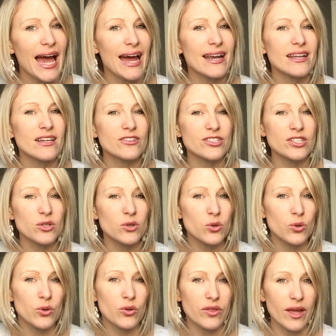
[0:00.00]
And here's the
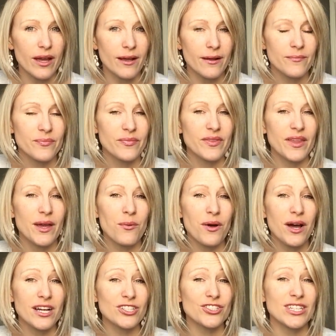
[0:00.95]
cool thing. They
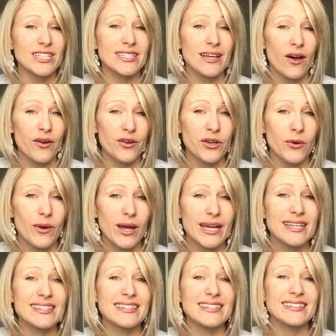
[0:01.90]
will actually tell you
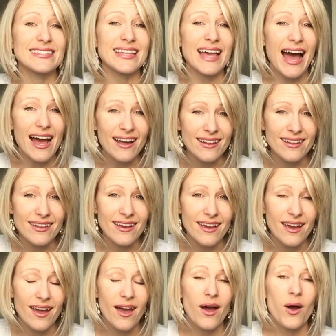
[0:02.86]

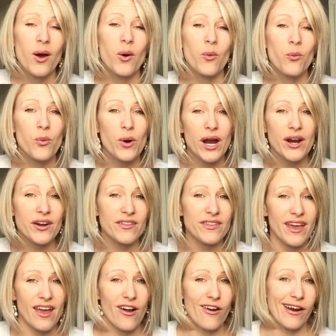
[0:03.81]
exactly where
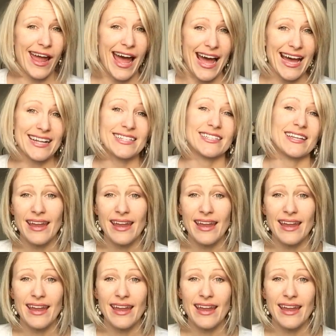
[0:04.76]
they are at.